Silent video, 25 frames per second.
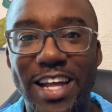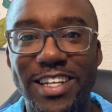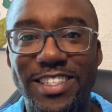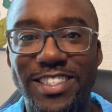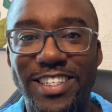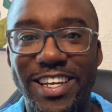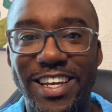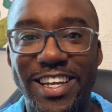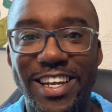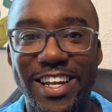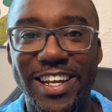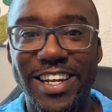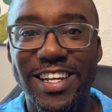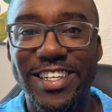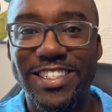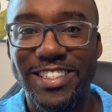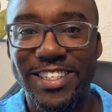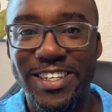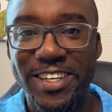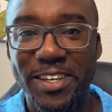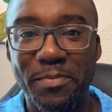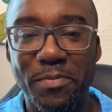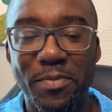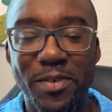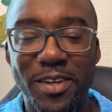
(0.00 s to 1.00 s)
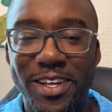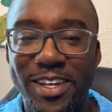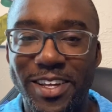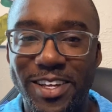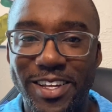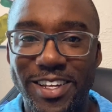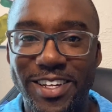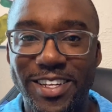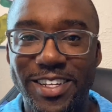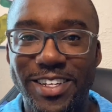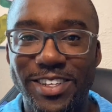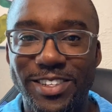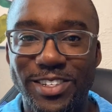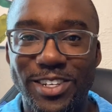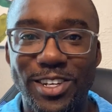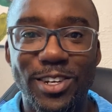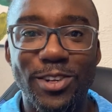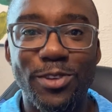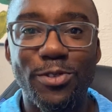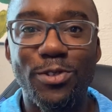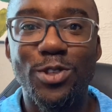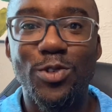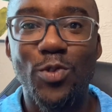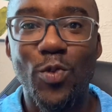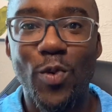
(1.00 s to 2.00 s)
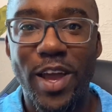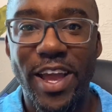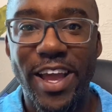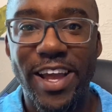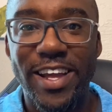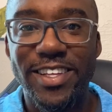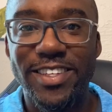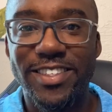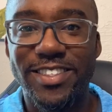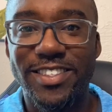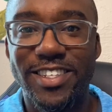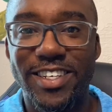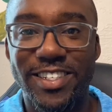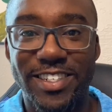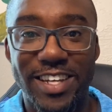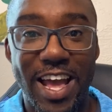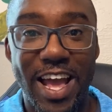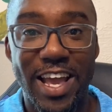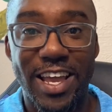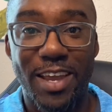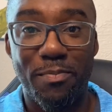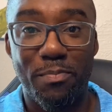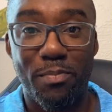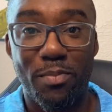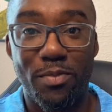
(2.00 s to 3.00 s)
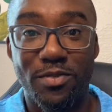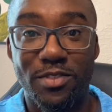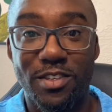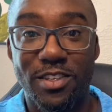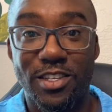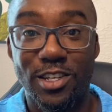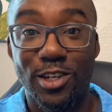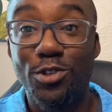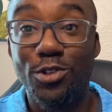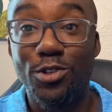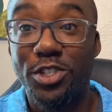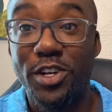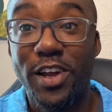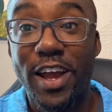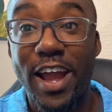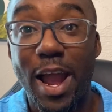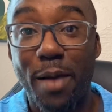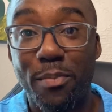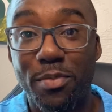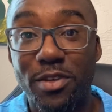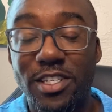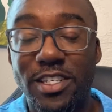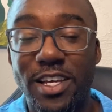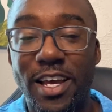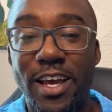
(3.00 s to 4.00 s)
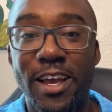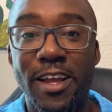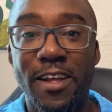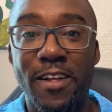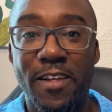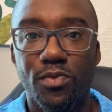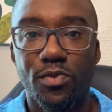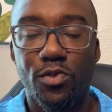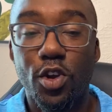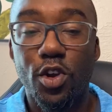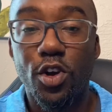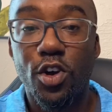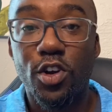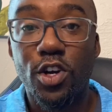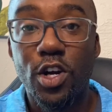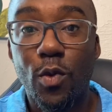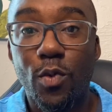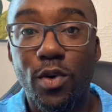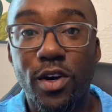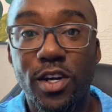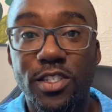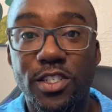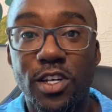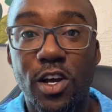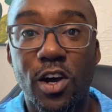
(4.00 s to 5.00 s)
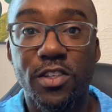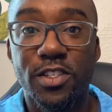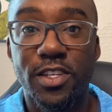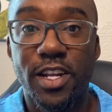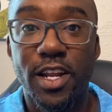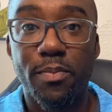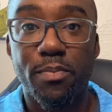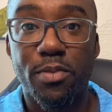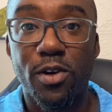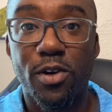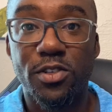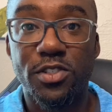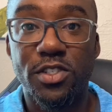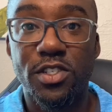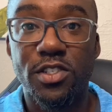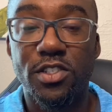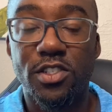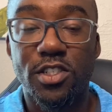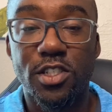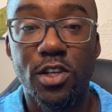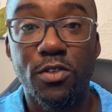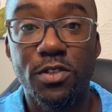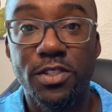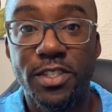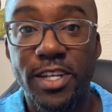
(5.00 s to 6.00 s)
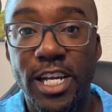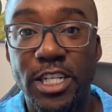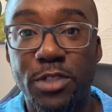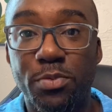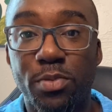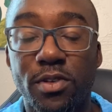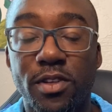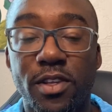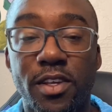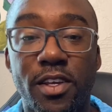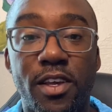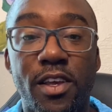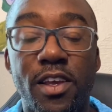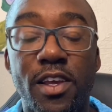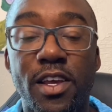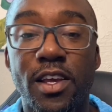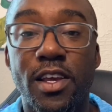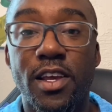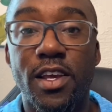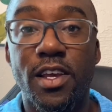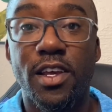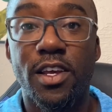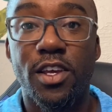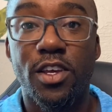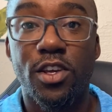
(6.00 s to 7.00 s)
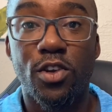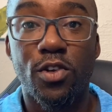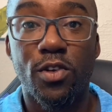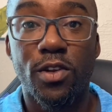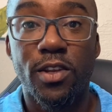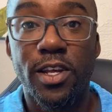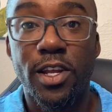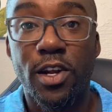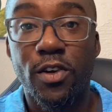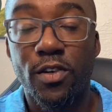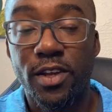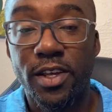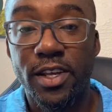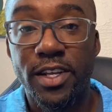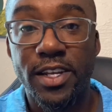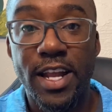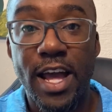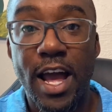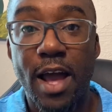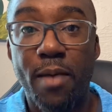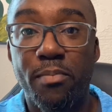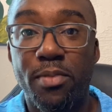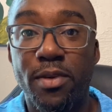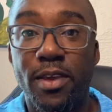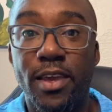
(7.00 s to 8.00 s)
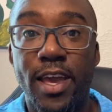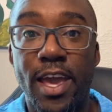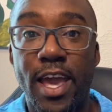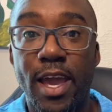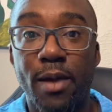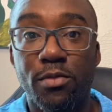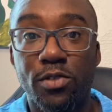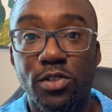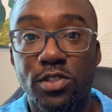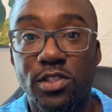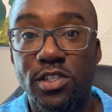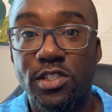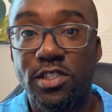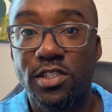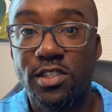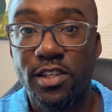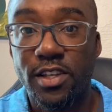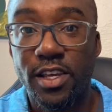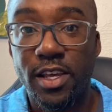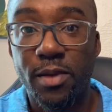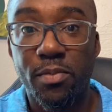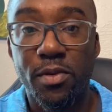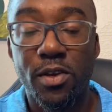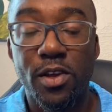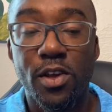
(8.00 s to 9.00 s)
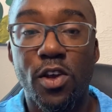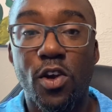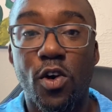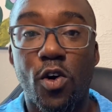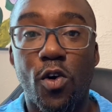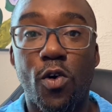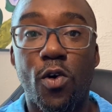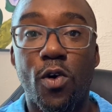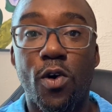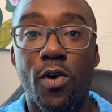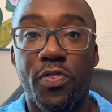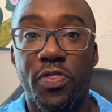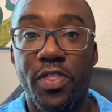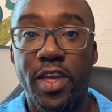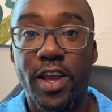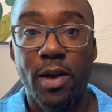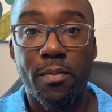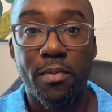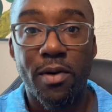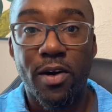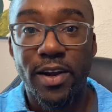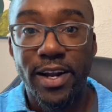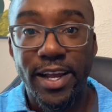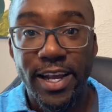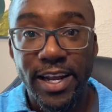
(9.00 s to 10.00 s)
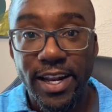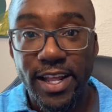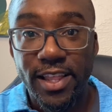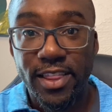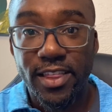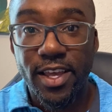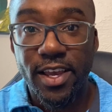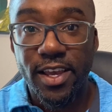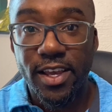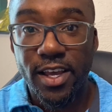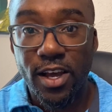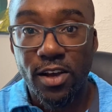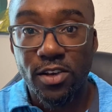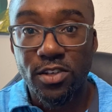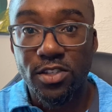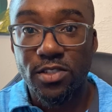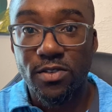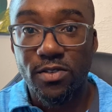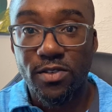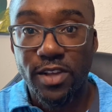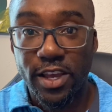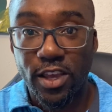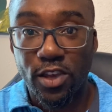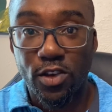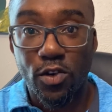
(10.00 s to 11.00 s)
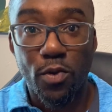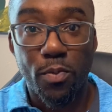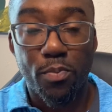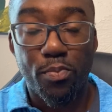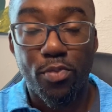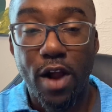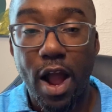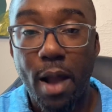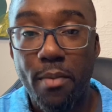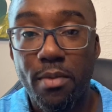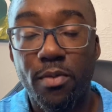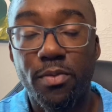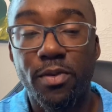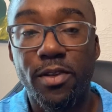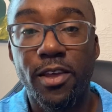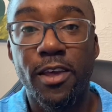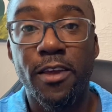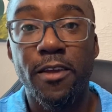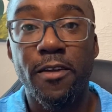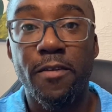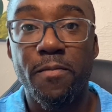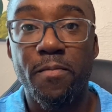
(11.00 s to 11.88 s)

to get any sleep, to lose weight, to lose your appetite. You're going to want to talk to that person so desperately, you'll literally not be able to sleep or think about anything else. Like you'll probably